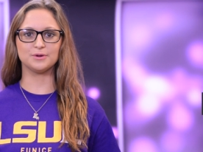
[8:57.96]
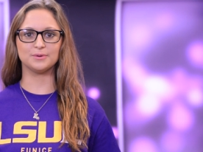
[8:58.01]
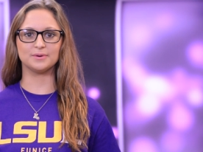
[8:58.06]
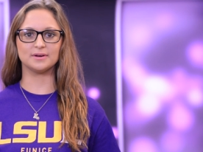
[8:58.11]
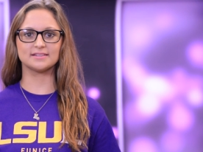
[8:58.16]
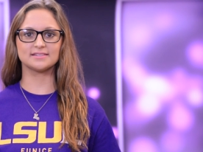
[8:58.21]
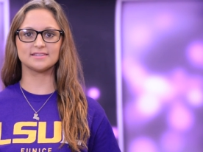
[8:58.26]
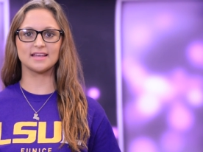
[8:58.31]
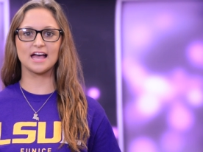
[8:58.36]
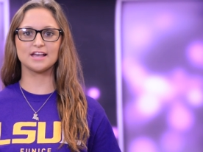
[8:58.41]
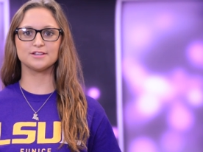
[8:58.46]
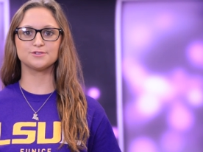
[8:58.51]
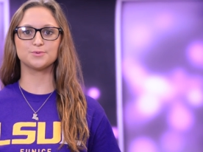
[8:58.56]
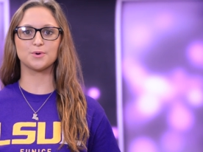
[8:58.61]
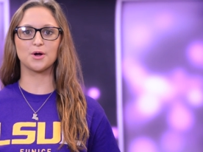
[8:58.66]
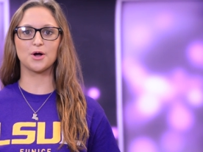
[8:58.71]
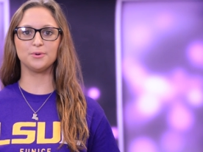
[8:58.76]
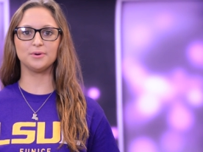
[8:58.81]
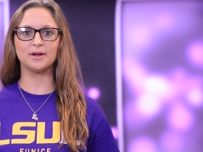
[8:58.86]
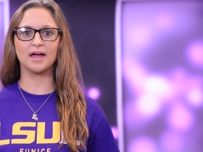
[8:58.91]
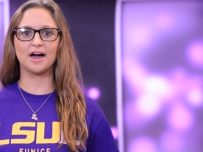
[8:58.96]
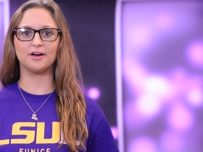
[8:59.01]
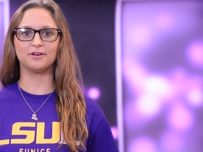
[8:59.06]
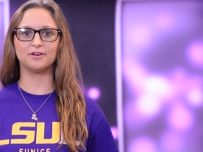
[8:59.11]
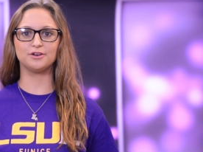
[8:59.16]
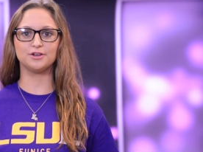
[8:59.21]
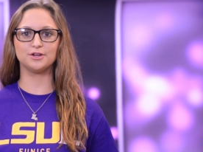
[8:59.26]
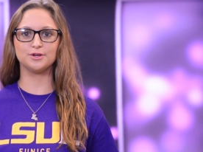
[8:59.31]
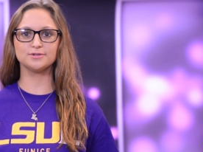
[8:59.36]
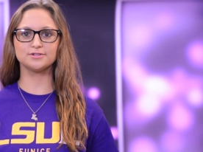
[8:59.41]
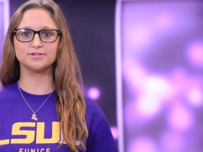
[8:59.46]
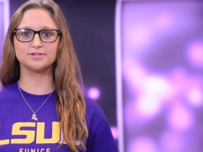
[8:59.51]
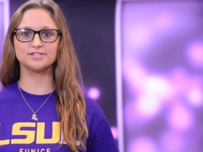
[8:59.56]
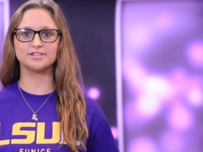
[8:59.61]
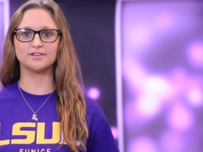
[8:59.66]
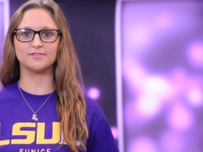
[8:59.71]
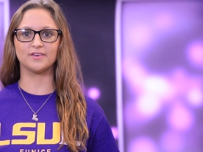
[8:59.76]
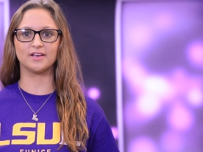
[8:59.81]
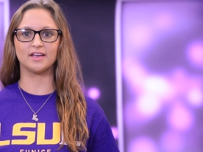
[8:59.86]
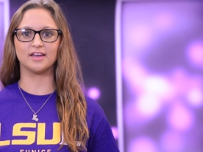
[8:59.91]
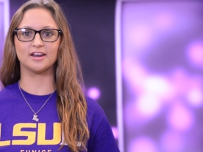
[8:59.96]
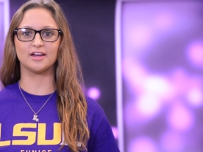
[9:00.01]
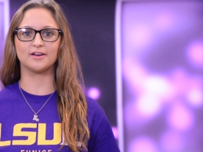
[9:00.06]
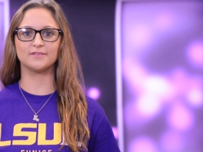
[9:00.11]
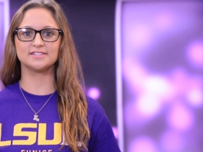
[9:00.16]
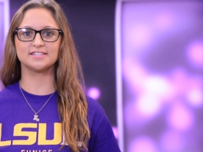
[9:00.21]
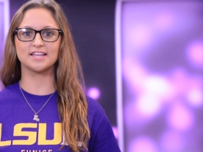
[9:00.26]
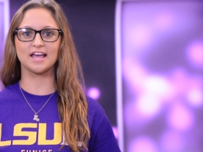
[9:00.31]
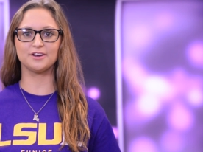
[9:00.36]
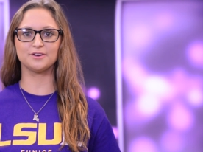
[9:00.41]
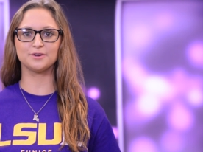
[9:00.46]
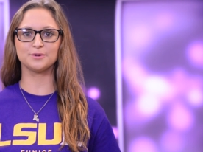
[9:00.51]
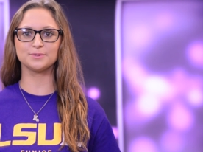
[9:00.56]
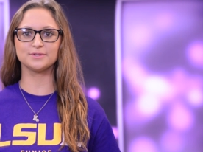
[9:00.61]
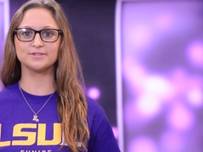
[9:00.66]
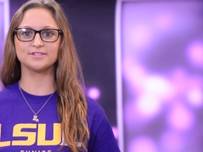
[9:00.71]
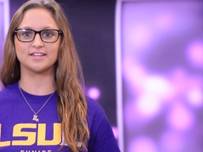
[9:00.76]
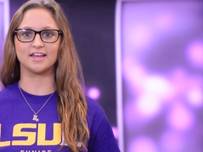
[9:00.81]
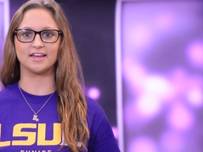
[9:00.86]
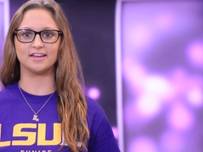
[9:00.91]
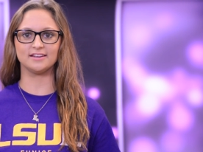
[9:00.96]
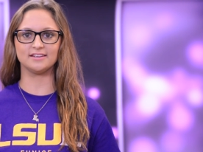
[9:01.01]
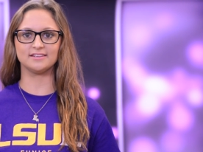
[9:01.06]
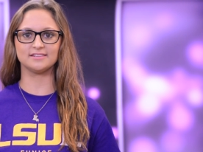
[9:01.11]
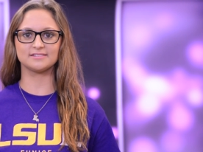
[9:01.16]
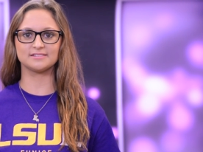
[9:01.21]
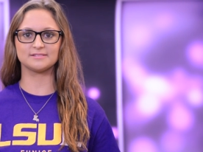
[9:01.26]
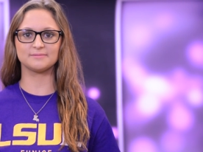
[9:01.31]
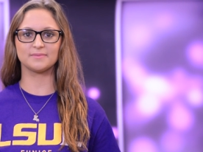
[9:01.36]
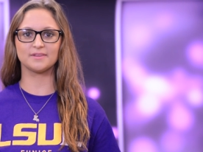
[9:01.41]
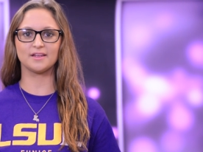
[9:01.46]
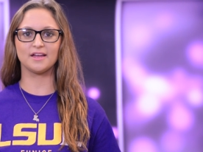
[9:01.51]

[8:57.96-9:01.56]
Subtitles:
Eunice has rolled out a new Certificate of Technical Studies.